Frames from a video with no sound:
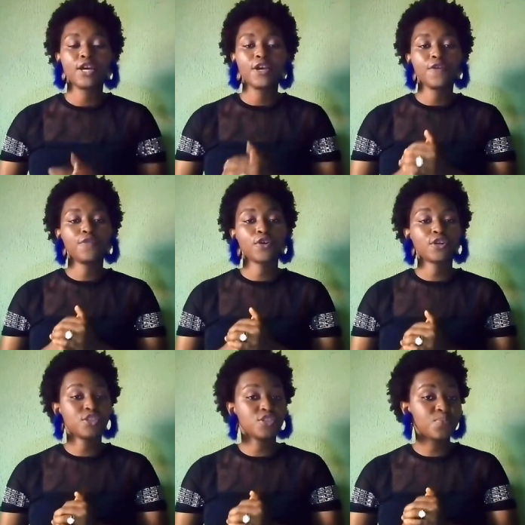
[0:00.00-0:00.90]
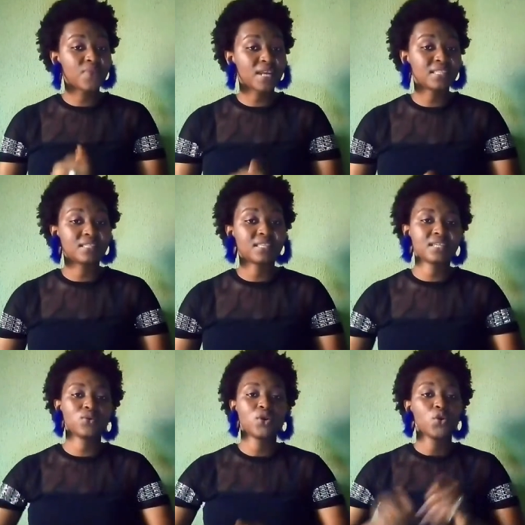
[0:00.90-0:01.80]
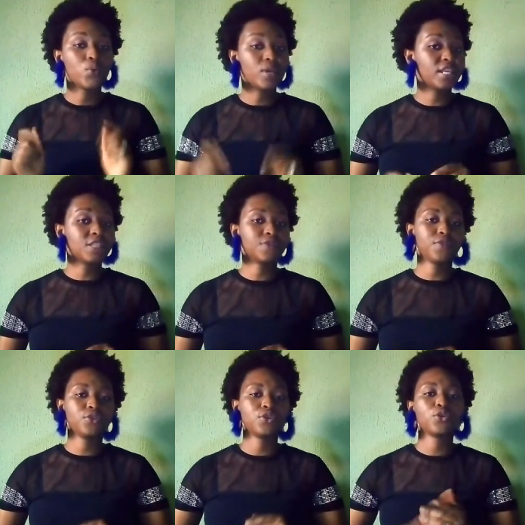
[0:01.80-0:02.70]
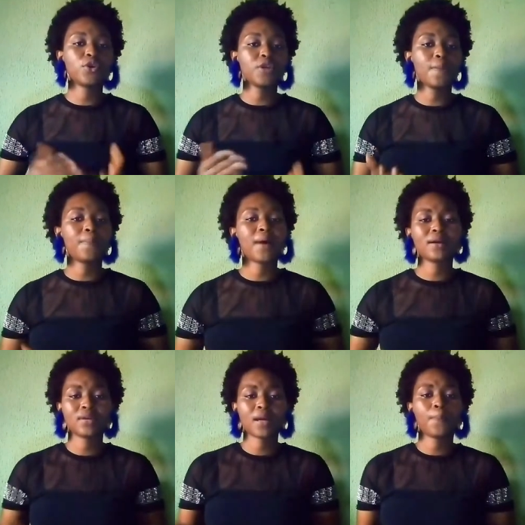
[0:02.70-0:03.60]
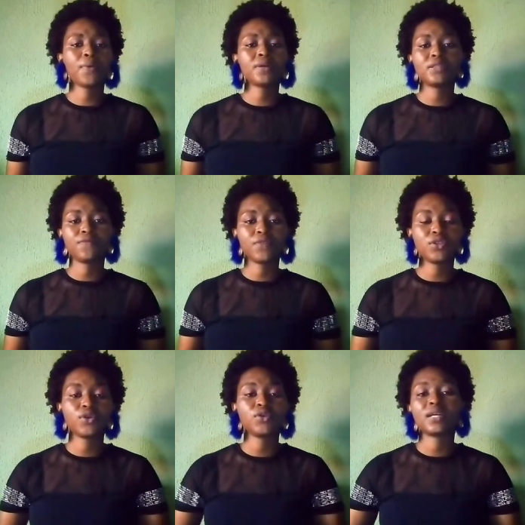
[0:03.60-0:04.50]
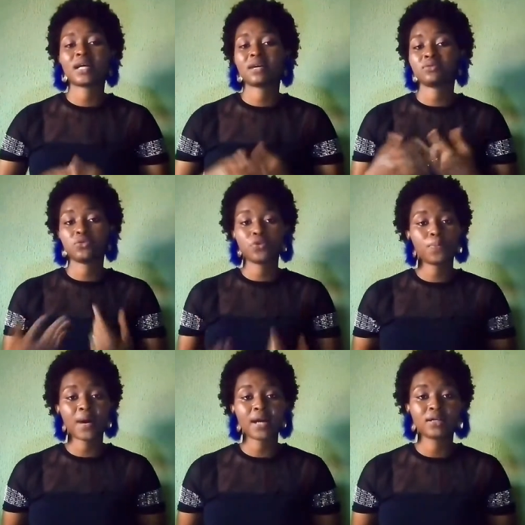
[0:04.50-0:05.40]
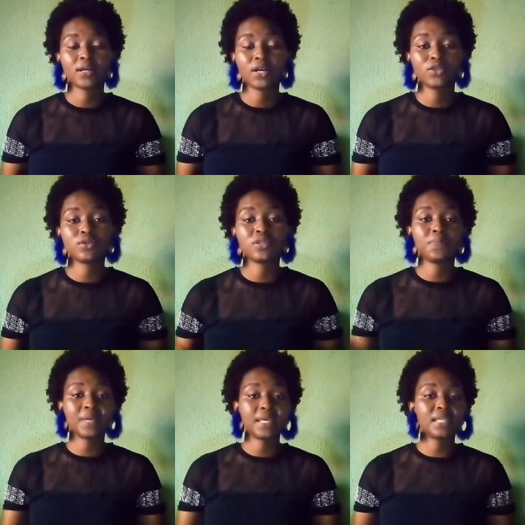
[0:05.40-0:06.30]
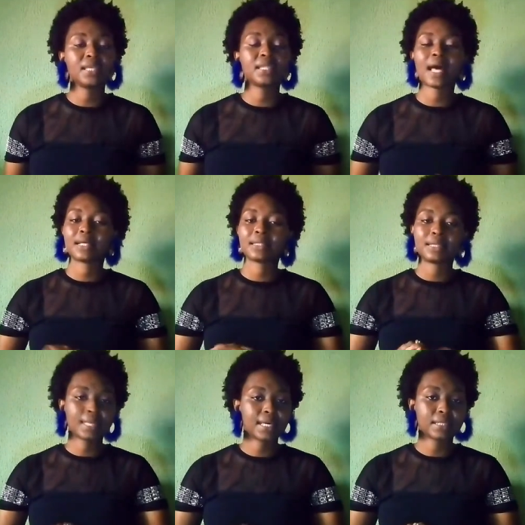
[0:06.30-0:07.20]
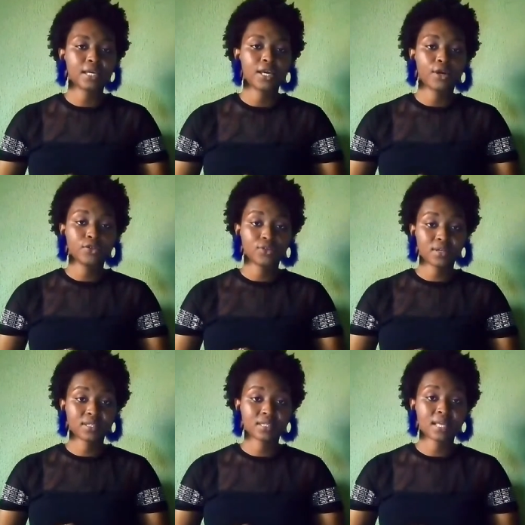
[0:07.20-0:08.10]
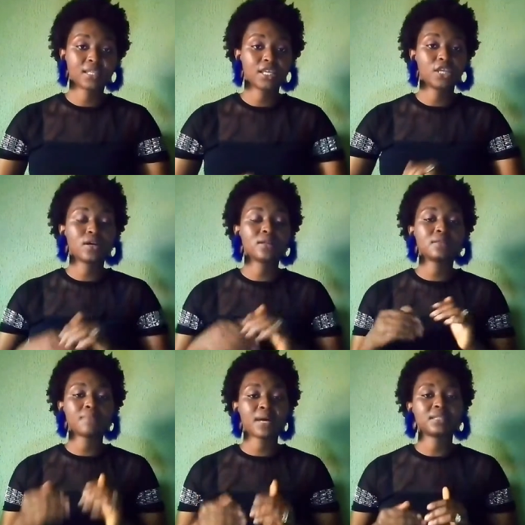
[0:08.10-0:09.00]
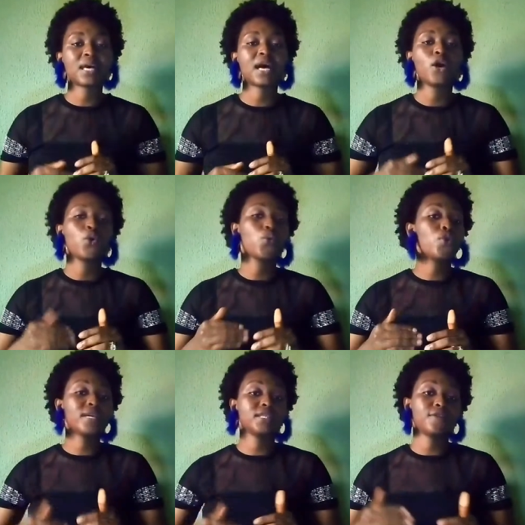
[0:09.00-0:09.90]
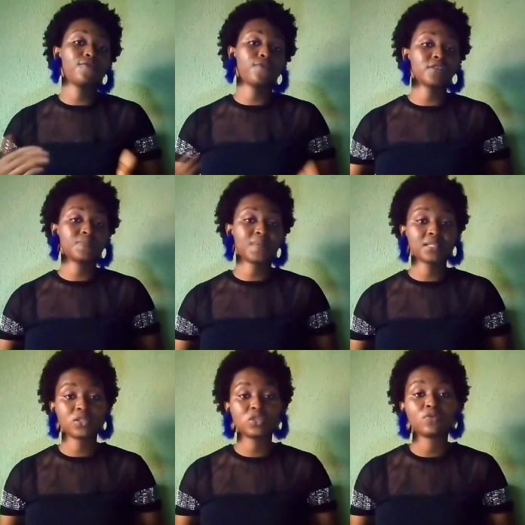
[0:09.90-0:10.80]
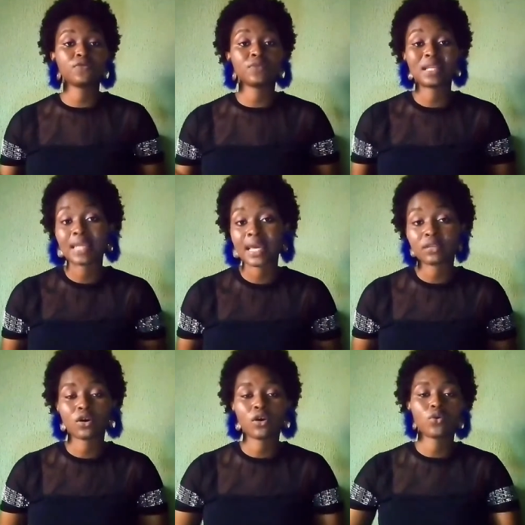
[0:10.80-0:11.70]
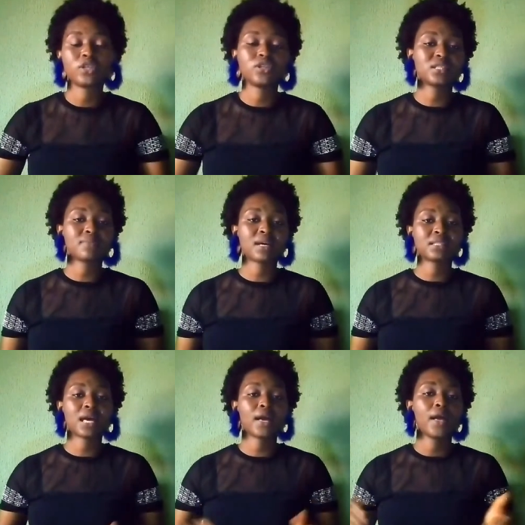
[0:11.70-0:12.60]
If you continue practicing with this video, going back, you can pause the video, you can go back to the beginning and learn. Do you understand? It doesn't matter who is the first person to learn, or it doesn't matter